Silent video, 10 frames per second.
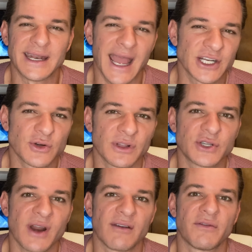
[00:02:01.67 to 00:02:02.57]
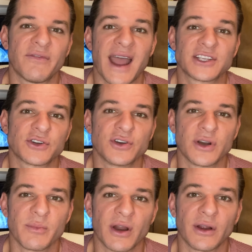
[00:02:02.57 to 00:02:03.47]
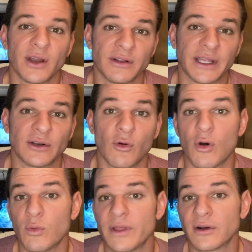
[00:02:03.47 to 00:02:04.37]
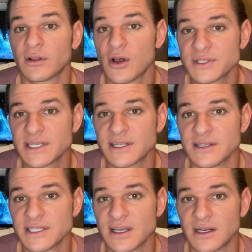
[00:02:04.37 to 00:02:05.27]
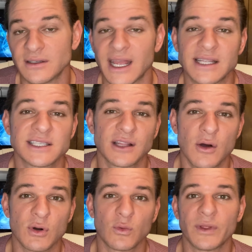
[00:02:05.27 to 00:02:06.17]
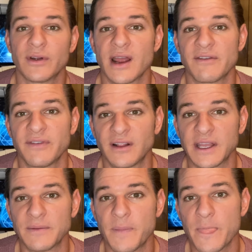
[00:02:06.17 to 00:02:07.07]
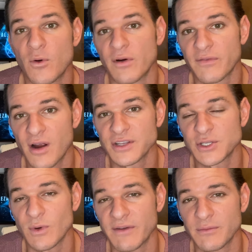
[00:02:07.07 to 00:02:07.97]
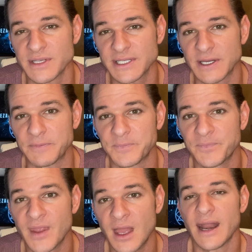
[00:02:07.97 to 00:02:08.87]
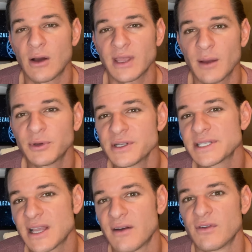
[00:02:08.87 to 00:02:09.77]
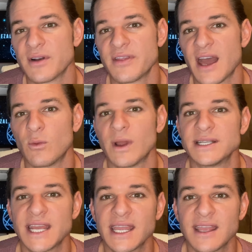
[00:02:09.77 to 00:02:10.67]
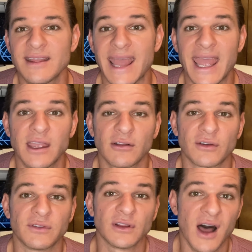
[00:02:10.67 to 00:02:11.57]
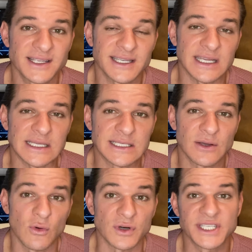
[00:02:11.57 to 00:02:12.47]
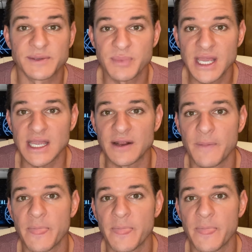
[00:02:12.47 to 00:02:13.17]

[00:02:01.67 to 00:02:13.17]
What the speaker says: naturally travel faster during perihelion, or when they're closest to the Sun, and slower when they're at aphelion, or farthest away from the Sun. Now, Kepler discovered that when taking the angular velocities, or speed,